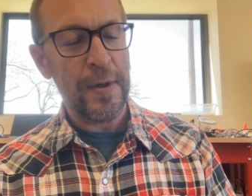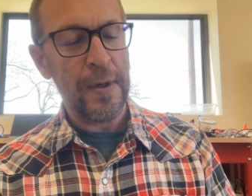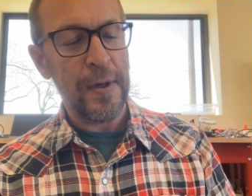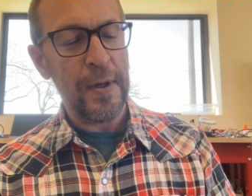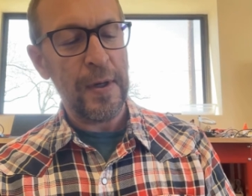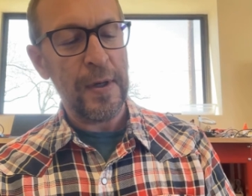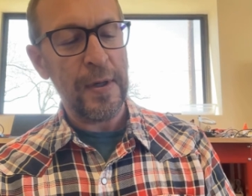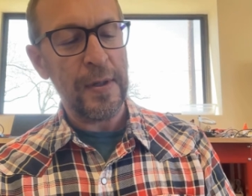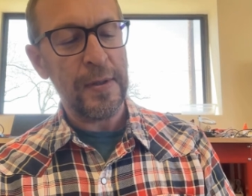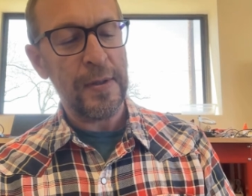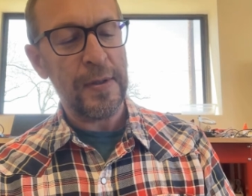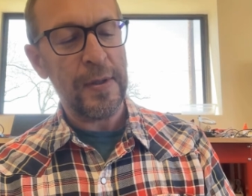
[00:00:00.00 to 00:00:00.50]
You
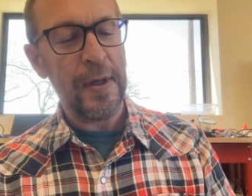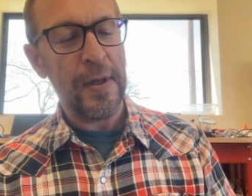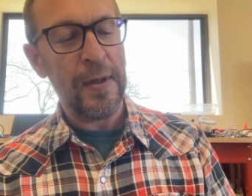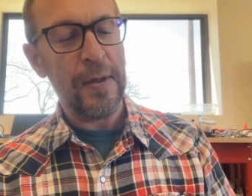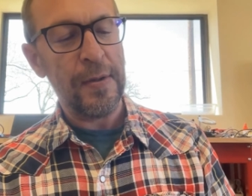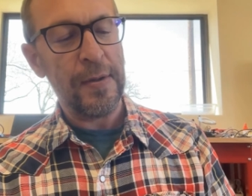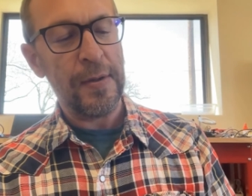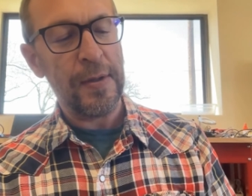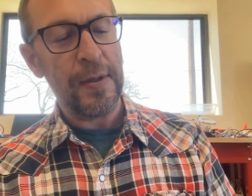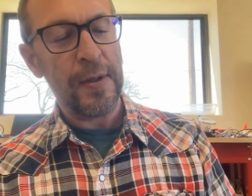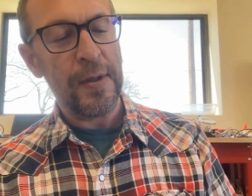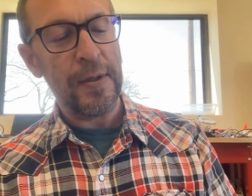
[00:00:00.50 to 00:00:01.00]
can see
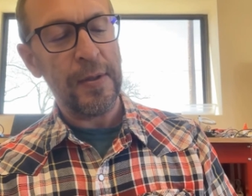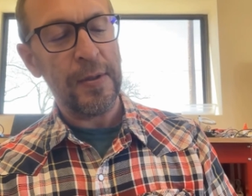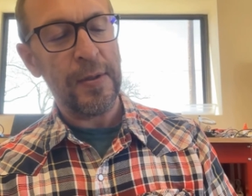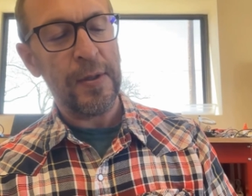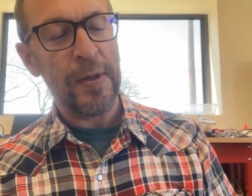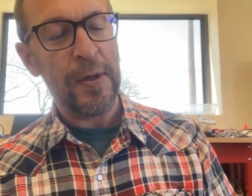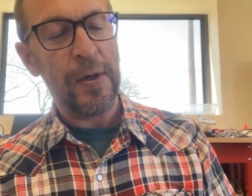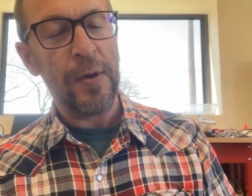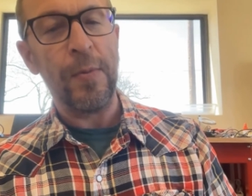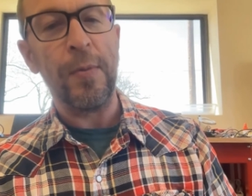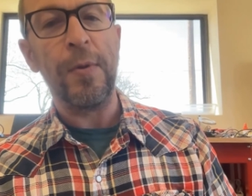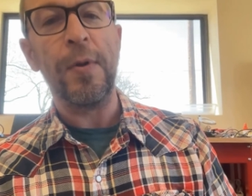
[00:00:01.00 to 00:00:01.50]
there's a
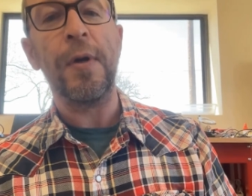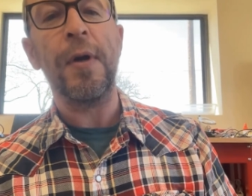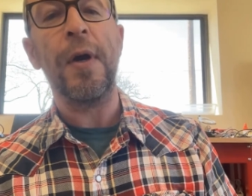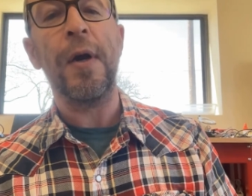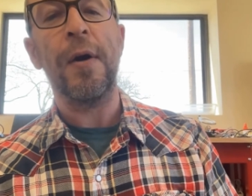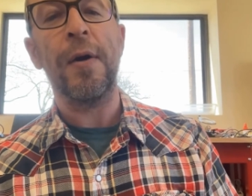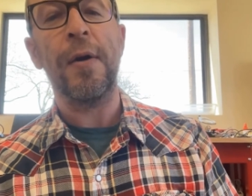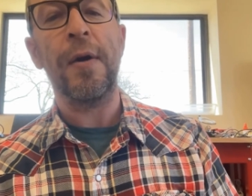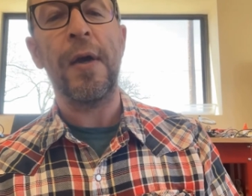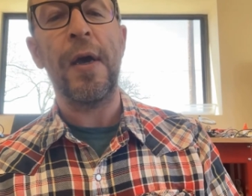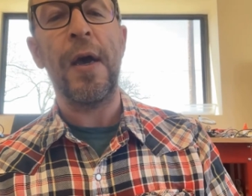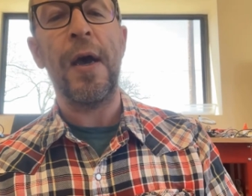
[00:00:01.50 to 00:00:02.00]
considerable
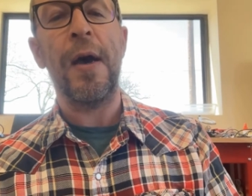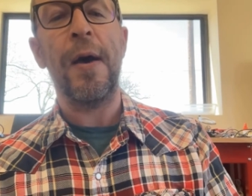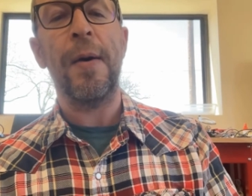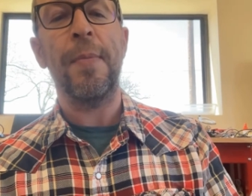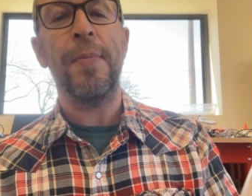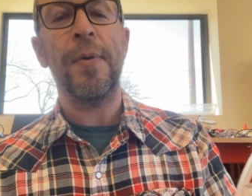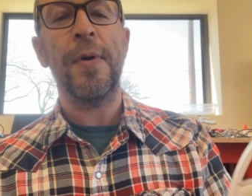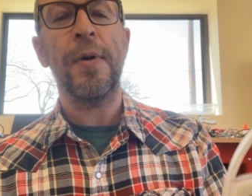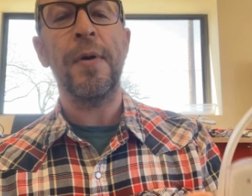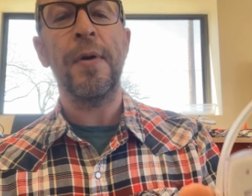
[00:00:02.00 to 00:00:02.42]
air gap